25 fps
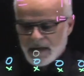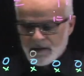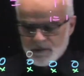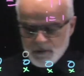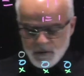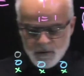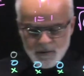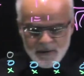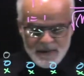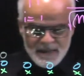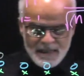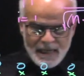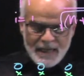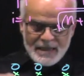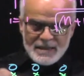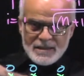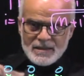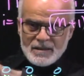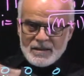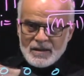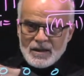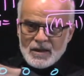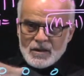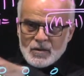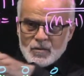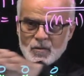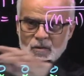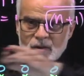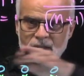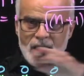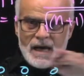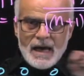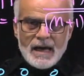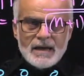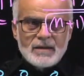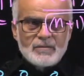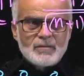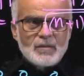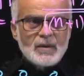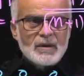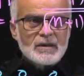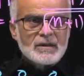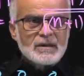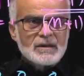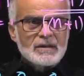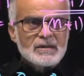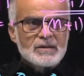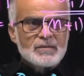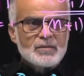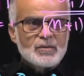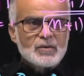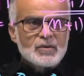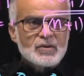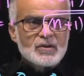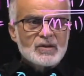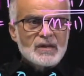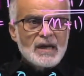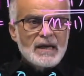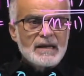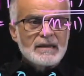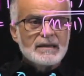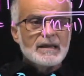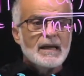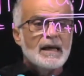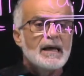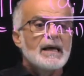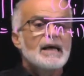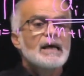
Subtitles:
which means I start with N particles per site,